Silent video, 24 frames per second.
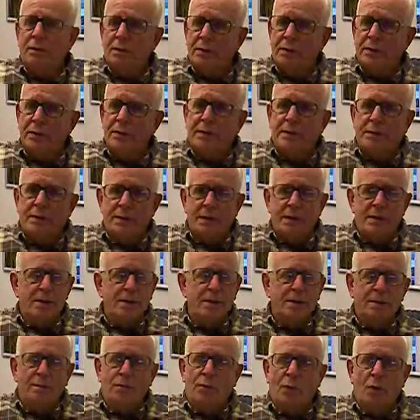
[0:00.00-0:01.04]
Good,
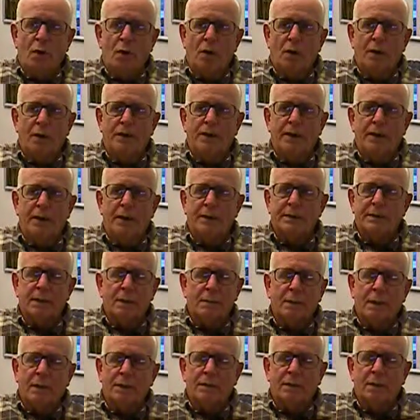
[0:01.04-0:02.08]
decent, moral things.
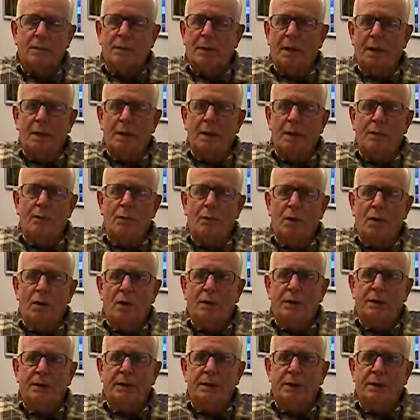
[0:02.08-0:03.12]
I'm not talking about
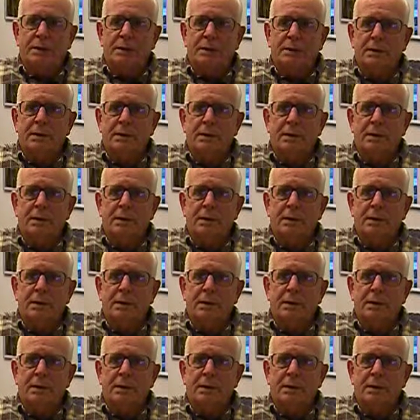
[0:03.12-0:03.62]
immoral things.